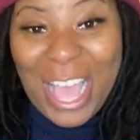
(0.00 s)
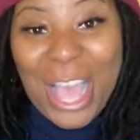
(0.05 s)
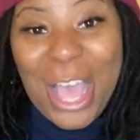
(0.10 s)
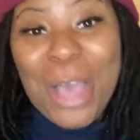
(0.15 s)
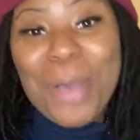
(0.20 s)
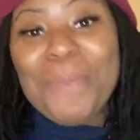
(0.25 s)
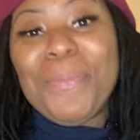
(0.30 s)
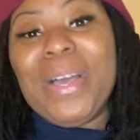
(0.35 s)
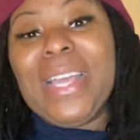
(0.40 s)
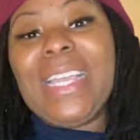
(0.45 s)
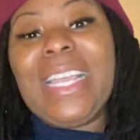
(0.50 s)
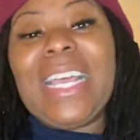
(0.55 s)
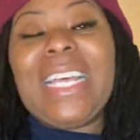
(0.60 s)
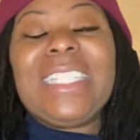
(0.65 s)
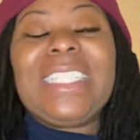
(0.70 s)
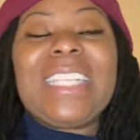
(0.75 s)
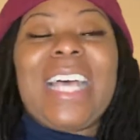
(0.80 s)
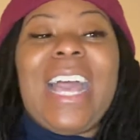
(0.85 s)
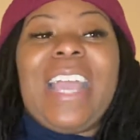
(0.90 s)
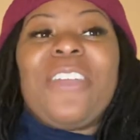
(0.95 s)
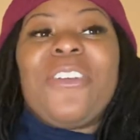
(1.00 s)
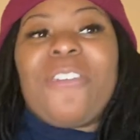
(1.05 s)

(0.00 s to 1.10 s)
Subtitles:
But yes, I